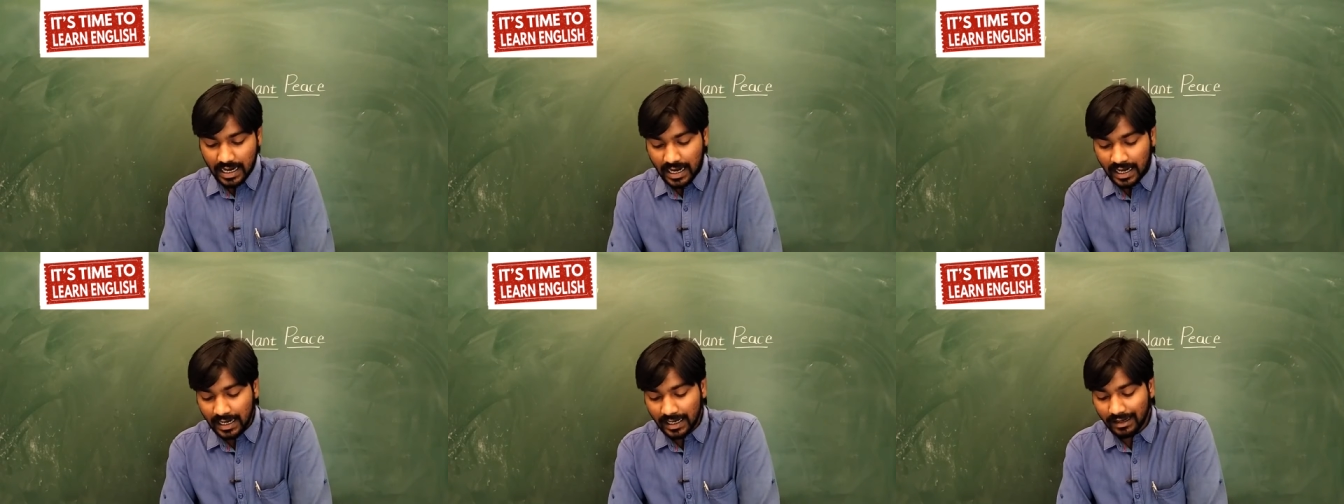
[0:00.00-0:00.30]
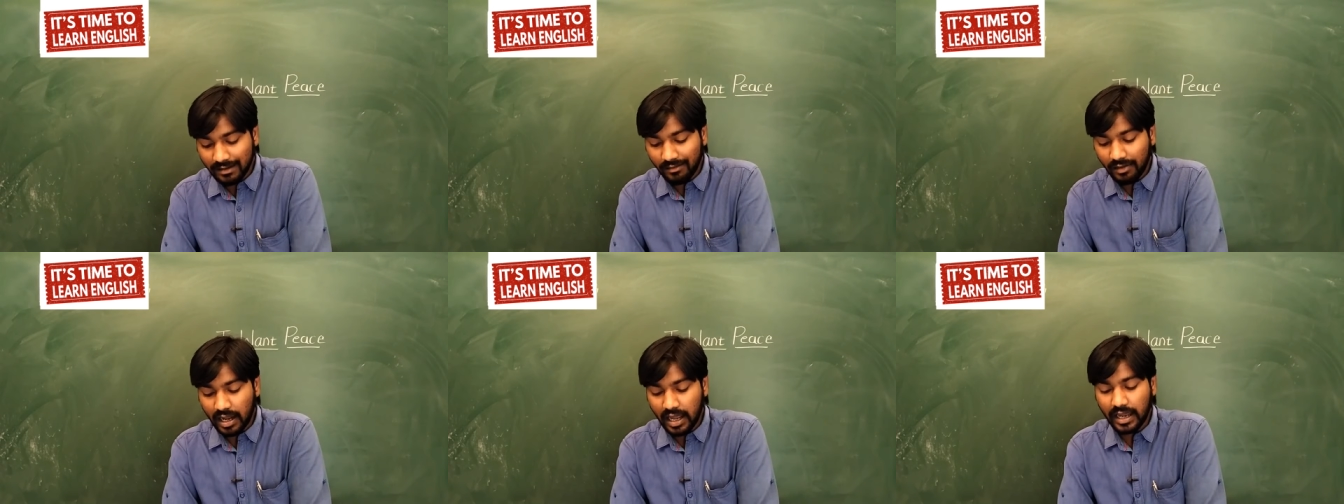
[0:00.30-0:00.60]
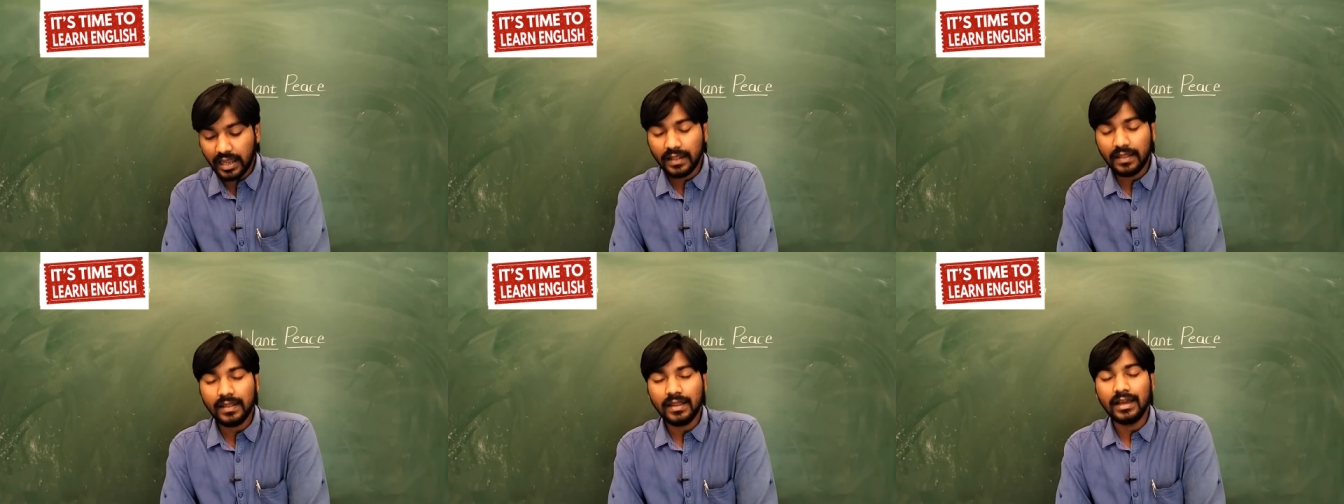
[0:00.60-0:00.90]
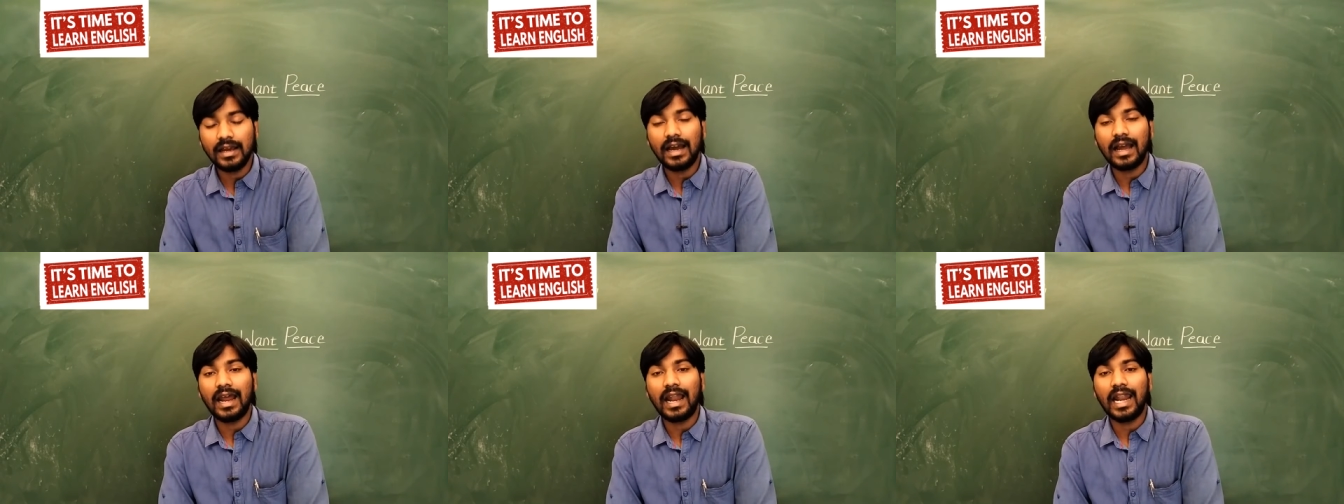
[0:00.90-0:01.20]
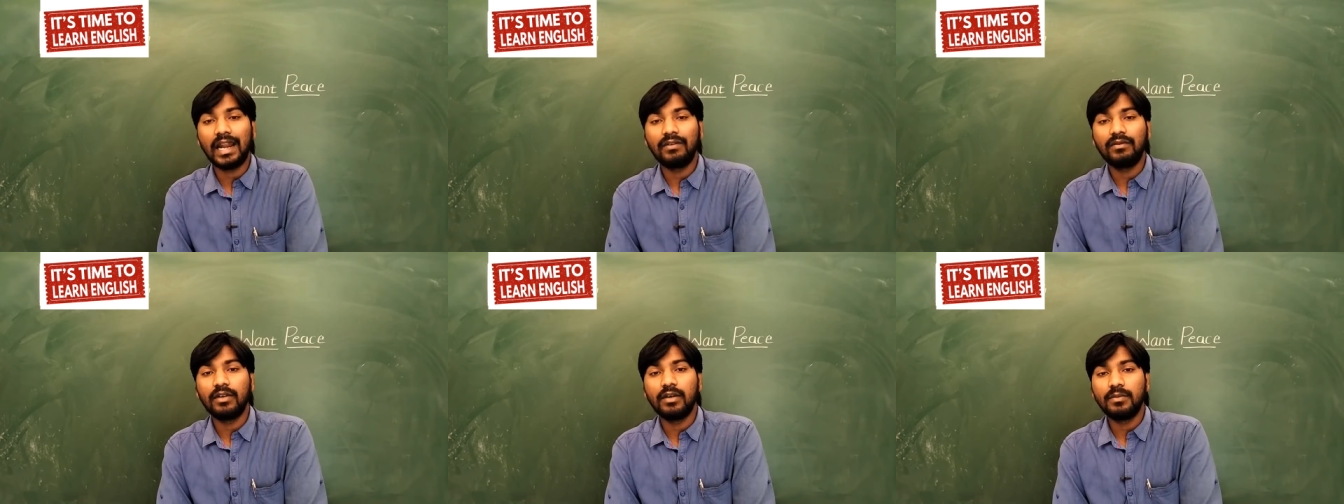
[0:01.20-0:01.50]
and underline the
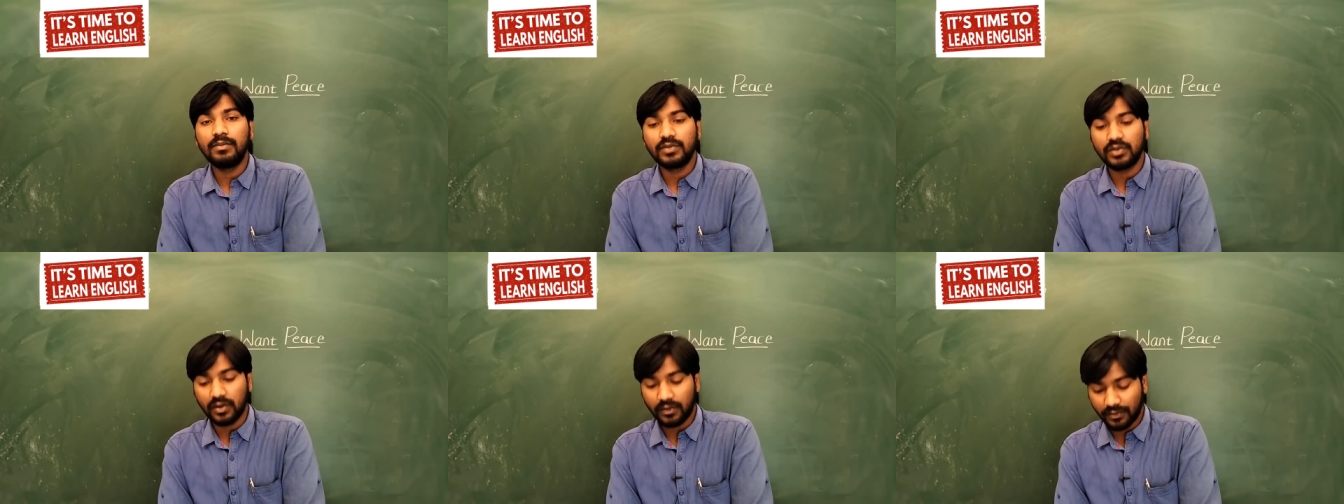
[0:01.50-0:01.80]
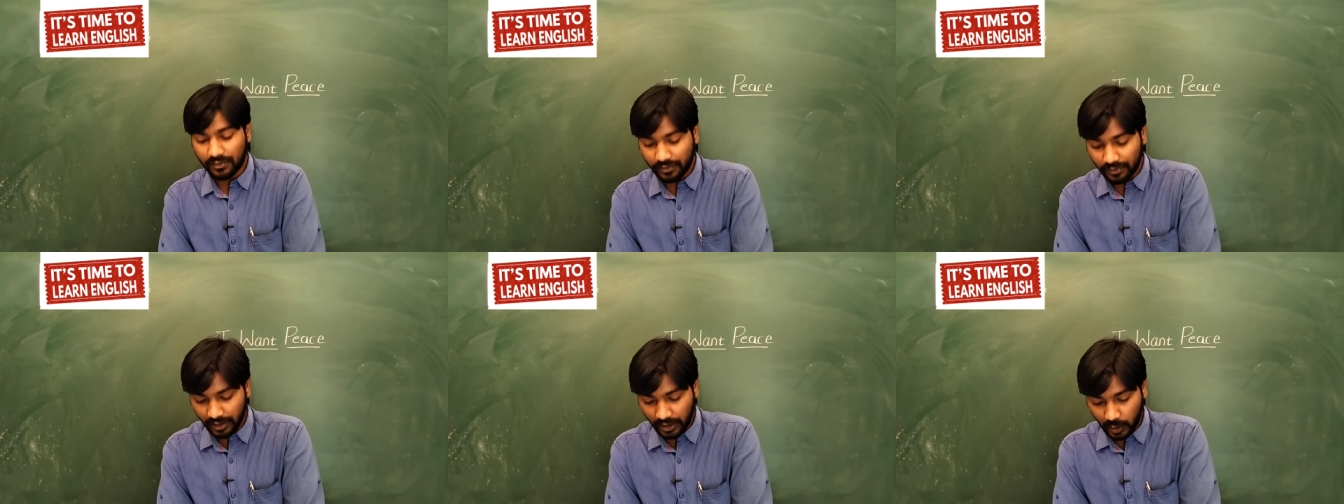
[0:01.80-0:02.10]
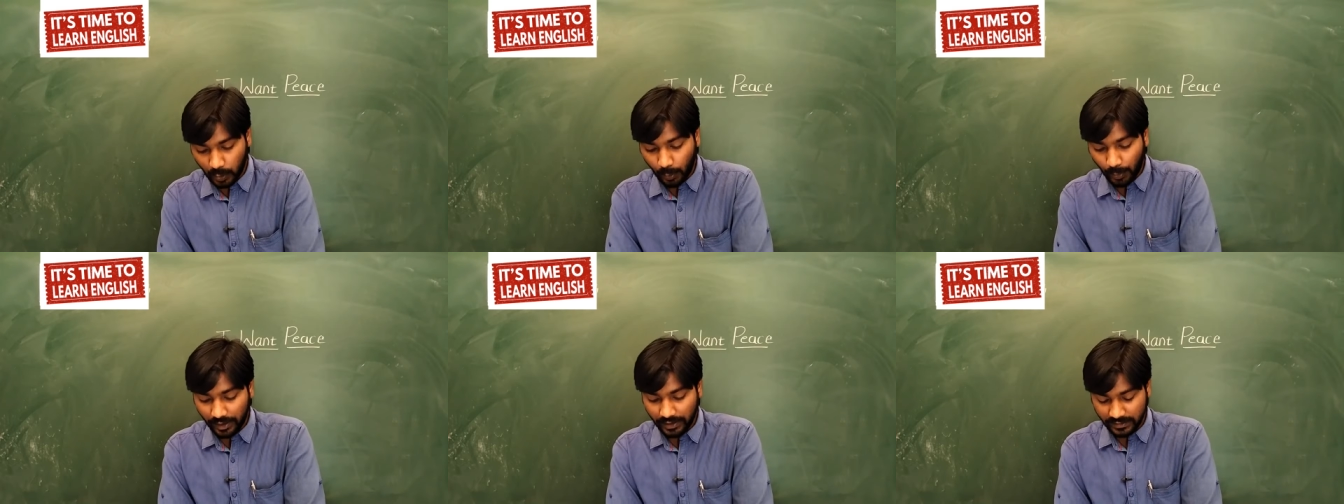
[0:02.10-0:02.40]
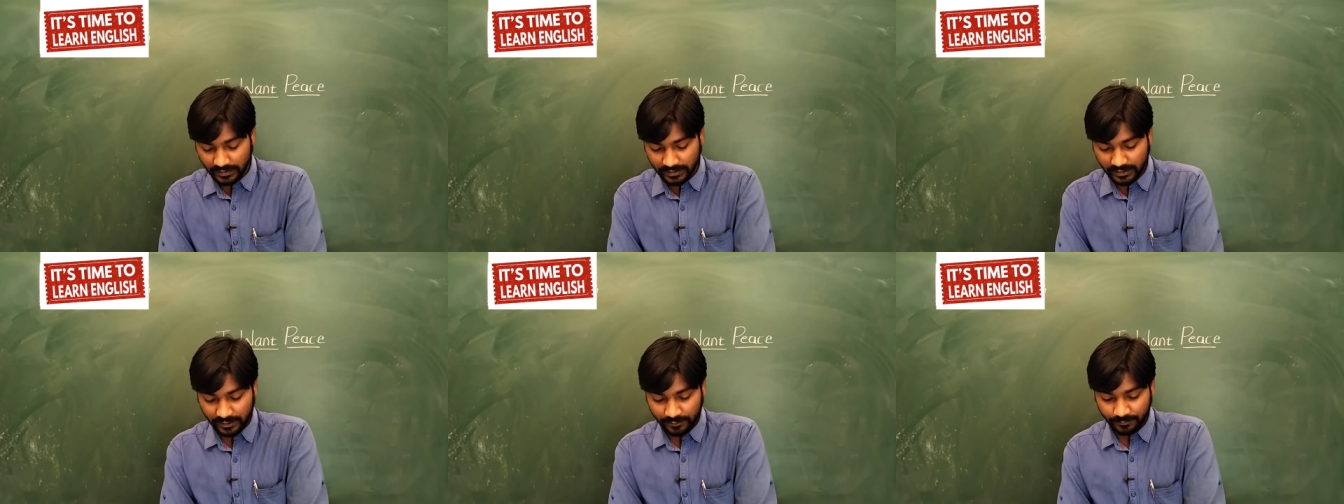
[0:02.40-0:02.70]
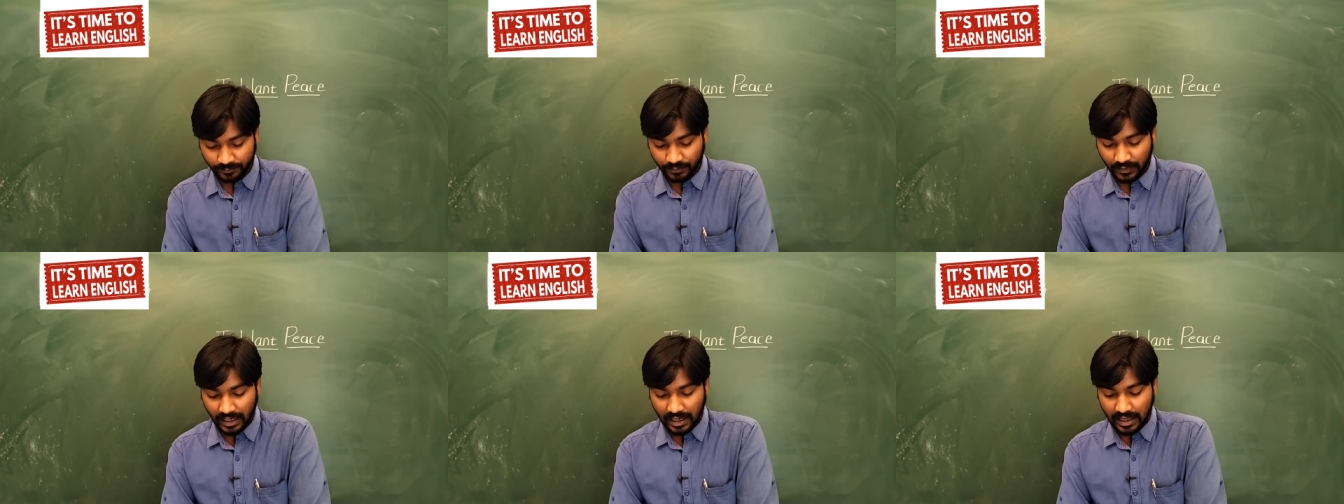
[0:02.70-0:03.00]
adverbs of frequency.